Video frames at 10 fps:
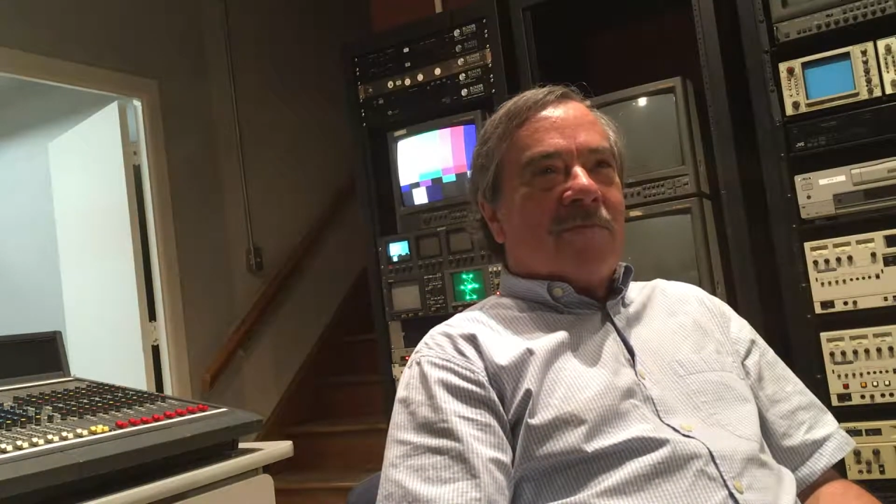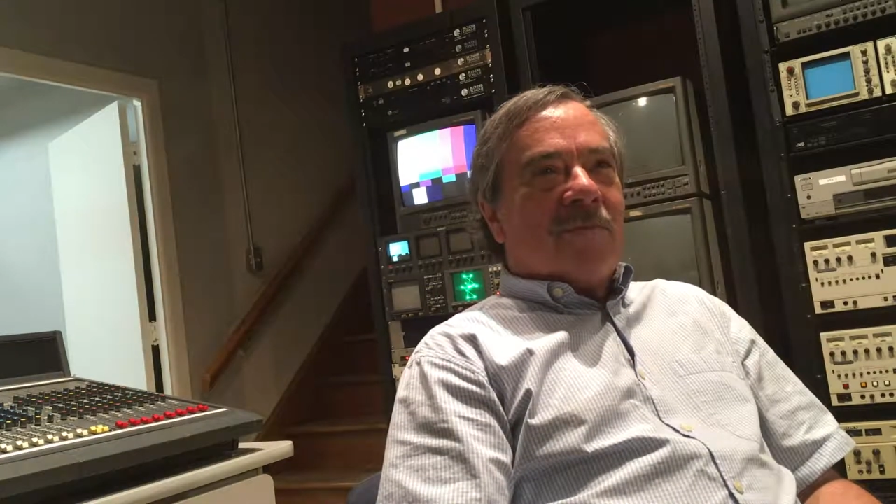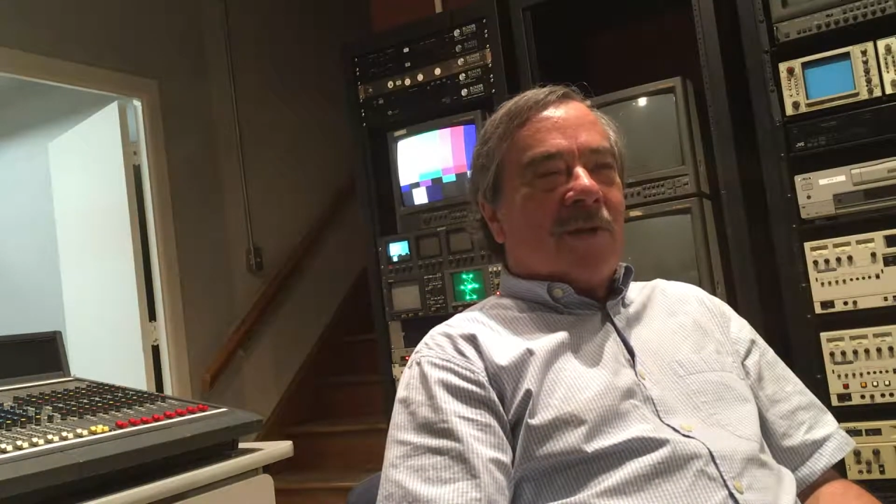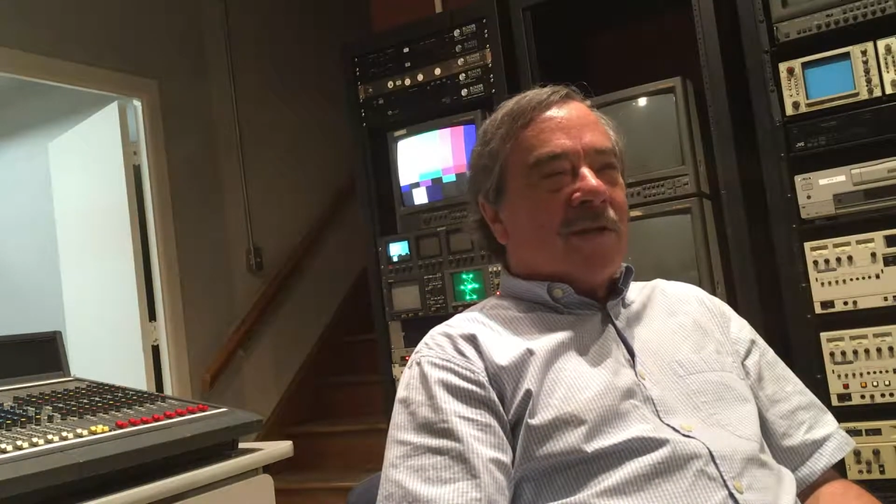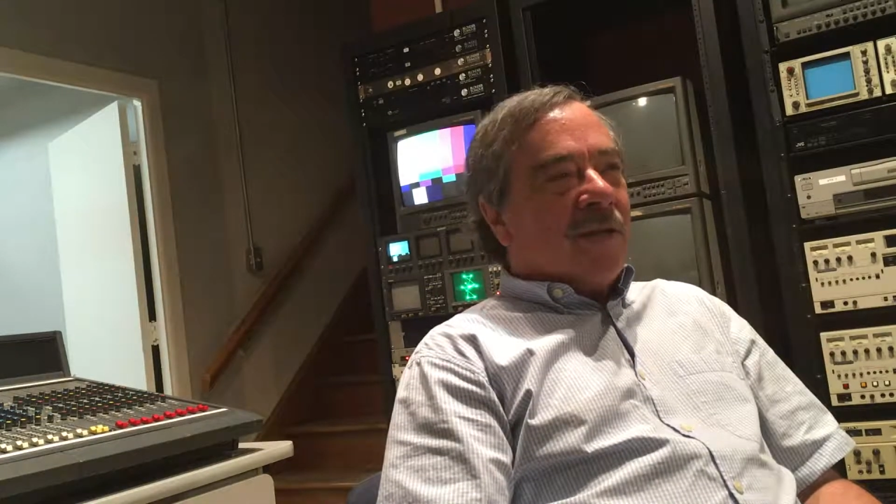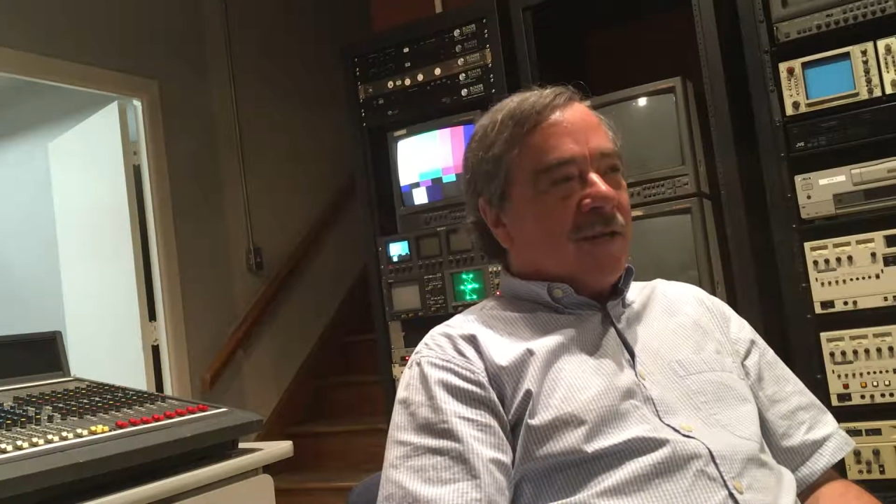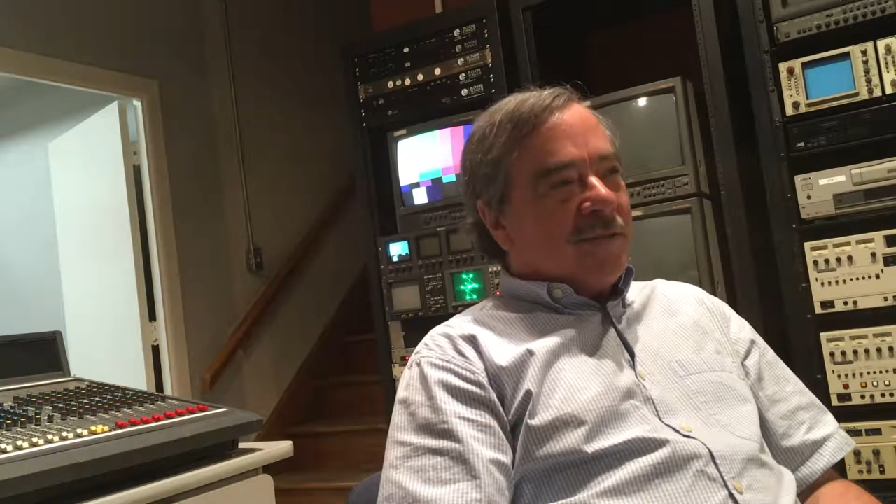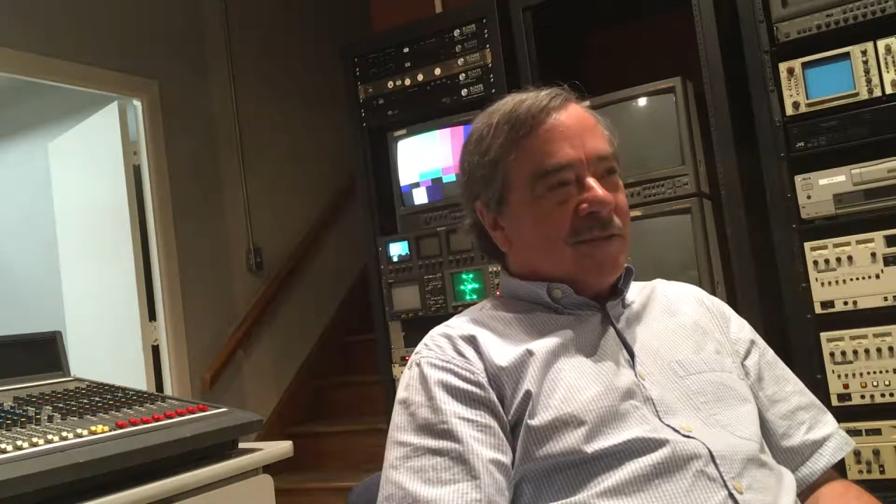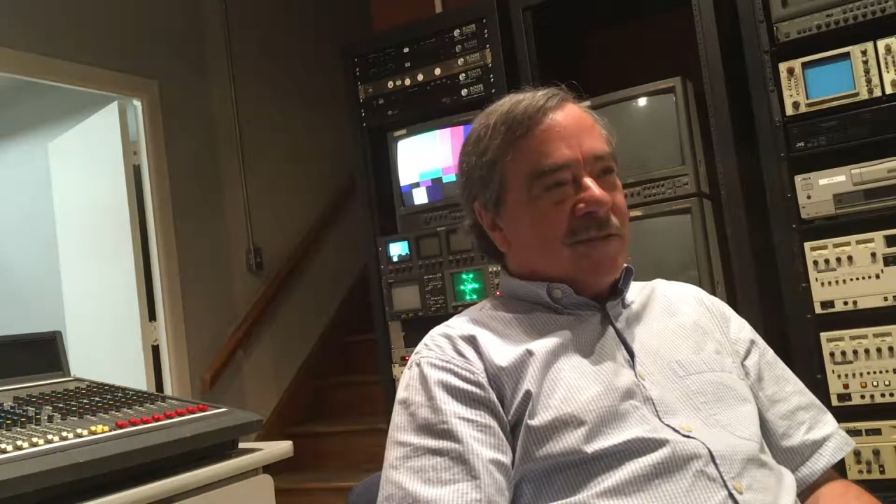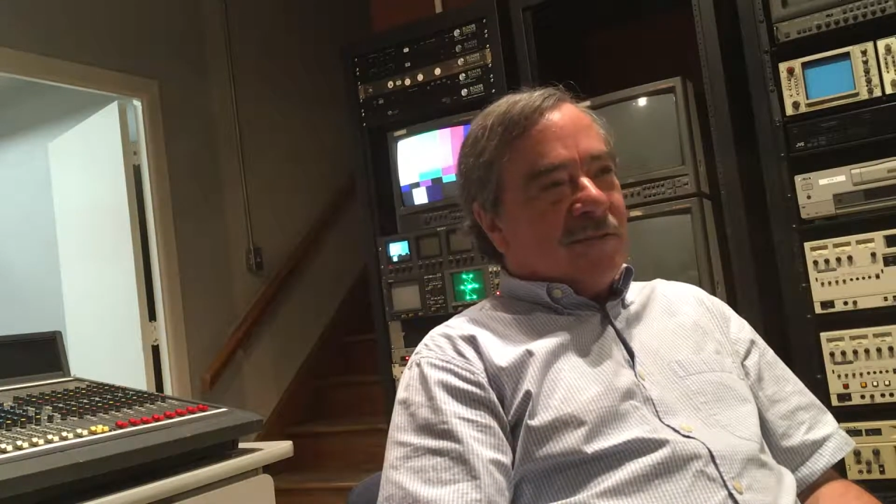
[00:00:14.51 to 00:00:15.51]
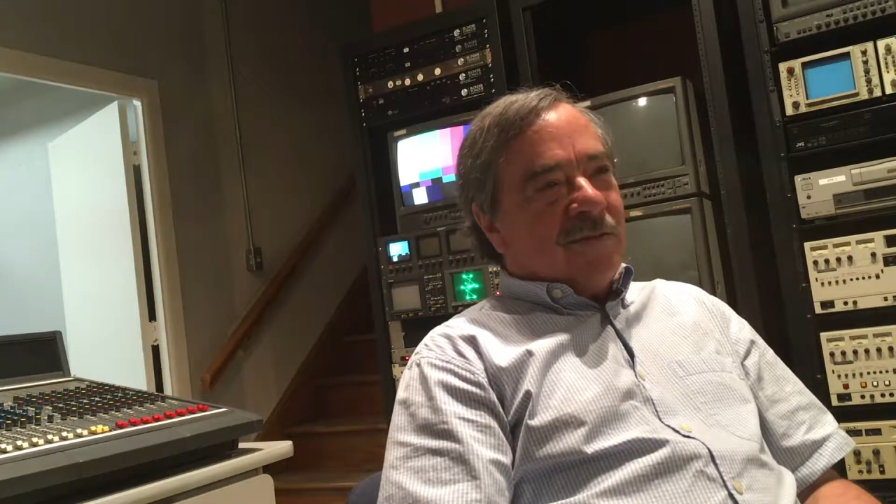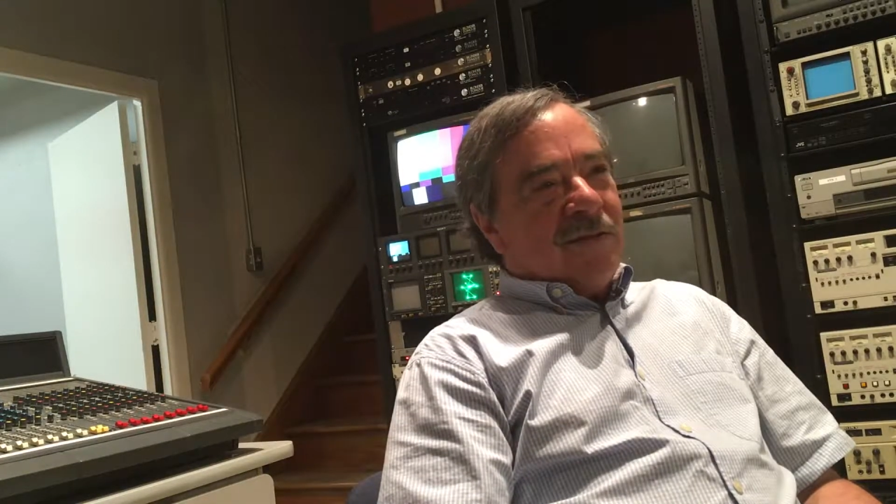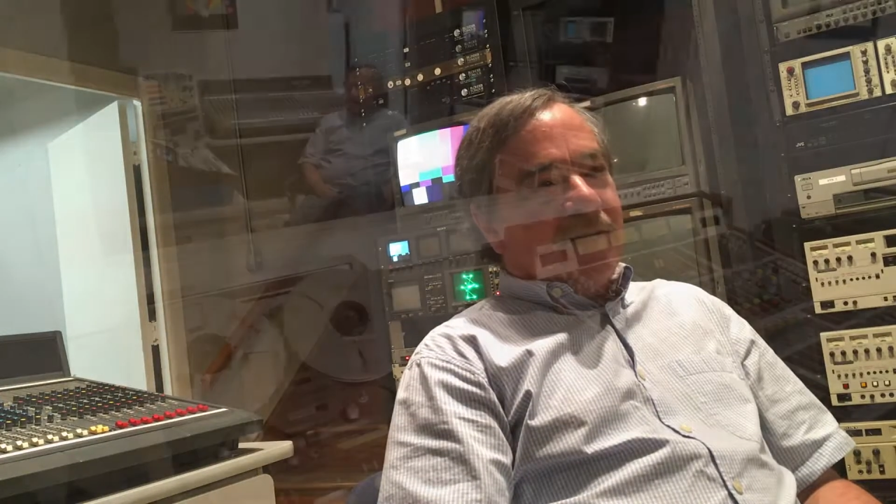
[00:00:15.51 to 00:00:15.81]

for broadcasting here in